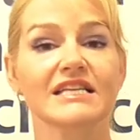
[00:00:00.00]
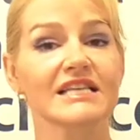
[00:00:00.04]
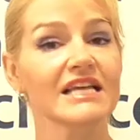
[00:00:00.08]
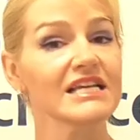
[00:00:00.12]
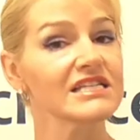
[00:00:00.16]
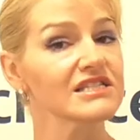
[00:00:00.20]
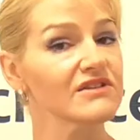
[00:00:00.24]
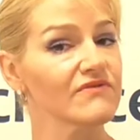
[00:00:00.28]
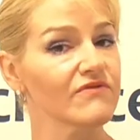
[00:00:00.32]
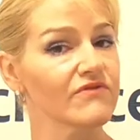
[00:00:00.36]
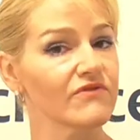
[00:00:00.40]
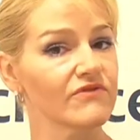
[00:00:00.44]
and
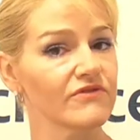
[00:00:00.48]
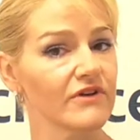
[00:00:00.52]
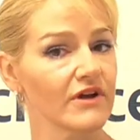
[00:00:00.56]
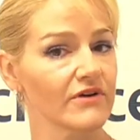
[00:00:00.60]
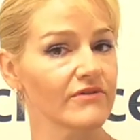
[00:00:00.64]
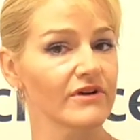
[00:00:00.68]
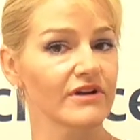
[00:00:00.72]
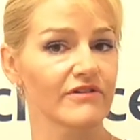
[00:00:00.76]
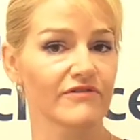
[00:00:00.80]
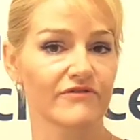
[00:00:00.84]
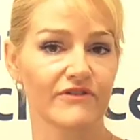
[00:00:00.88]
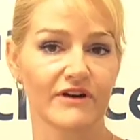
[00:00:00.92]
that's
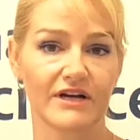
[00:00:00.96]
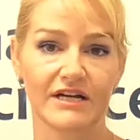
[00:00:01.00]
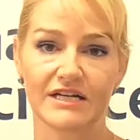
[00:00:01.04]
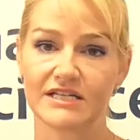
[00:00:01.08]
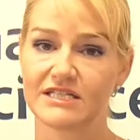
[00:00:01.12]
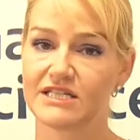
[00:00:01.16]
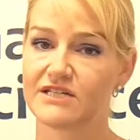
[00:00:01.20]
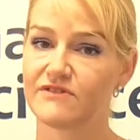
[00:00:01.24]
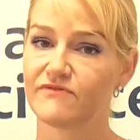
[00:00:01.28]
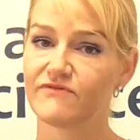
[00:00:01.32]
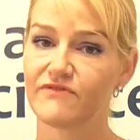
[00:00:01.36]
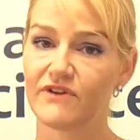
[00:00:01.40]
very
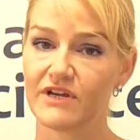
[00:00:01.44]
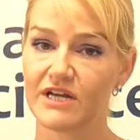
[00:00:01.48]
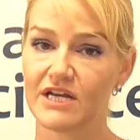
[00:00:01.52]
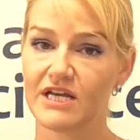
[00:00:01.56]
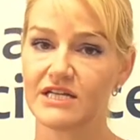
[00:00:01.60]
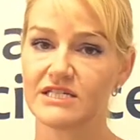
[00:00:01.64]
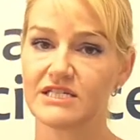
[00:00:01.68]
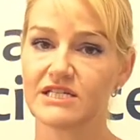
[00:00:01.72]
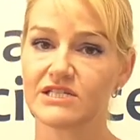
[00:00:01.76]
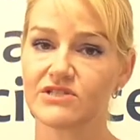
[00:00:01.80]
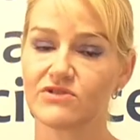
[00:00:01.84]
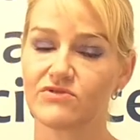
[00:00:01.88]
fast for
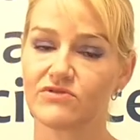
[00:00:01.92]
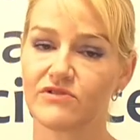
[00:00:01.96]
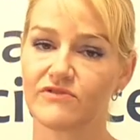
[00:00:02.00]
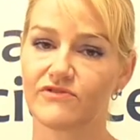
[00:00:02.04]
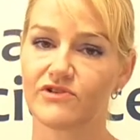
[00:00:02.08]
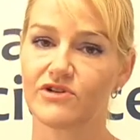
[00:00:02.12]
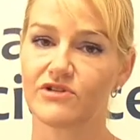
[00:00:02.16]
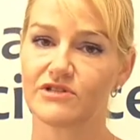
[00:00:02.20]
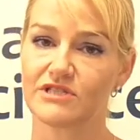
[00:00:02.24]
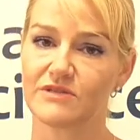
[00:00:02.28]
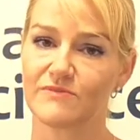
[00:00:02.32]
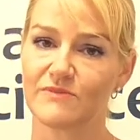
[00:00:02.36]
any sort of
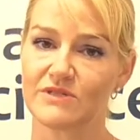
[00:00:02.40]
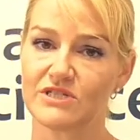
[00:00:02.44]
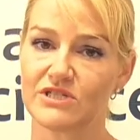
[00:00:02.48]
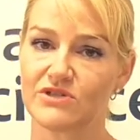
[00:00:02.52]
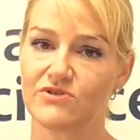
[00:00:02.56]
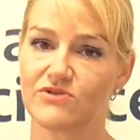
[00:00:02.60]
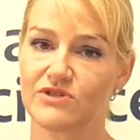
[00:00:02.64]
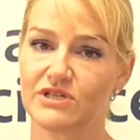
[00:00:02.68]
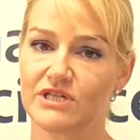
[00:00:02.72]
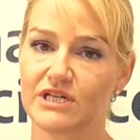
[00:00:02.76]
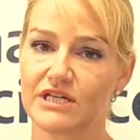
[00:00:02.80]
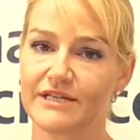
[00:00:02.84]

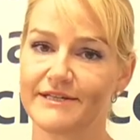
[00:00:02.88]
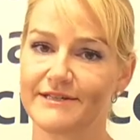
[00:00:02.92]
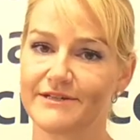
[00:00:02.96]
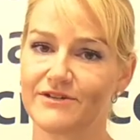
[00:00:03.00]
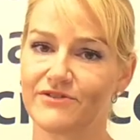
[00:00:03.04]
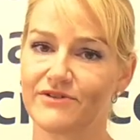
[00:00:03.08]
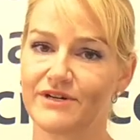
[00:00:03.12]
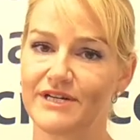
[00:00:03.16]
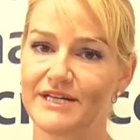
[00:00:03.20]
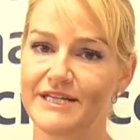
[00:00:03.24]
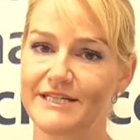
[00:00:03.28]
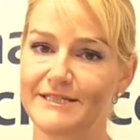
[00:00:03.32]
cosmeceutical
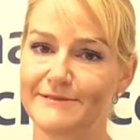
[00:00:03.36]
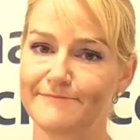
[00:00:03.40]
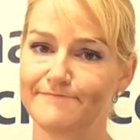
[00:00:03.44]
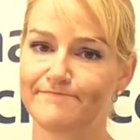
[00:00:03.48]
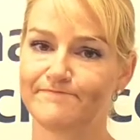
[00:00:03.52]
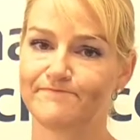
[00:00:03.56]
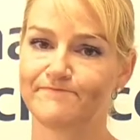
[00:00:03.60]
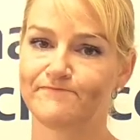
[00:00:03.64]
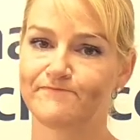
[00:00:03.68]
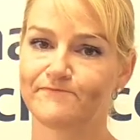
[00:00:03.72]
ingredient.